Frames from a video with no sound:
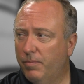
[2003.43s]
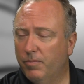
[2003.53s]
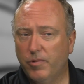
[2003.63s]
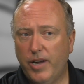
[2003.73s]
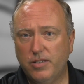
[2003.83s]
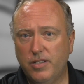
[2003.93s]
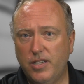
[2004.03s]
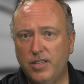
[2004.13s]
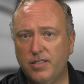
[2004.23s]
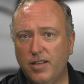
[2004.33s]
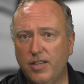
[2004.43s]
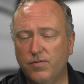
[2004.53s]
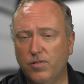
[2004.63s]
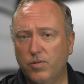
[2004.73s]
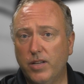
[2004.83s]
rates these days
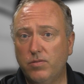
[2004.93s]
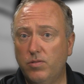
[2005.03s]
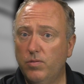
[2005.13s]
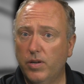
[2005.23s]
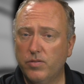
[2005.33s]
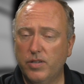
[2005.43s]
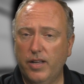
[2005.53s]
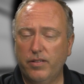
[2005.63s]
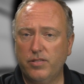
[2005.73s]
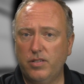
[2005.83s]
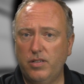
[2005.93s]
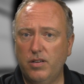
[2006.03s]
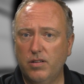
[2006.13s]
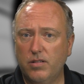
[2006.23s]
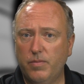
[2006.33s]
for around $200 a
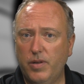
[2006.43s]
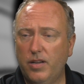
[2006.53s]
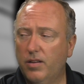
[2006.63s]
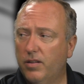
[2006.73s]
year, depending on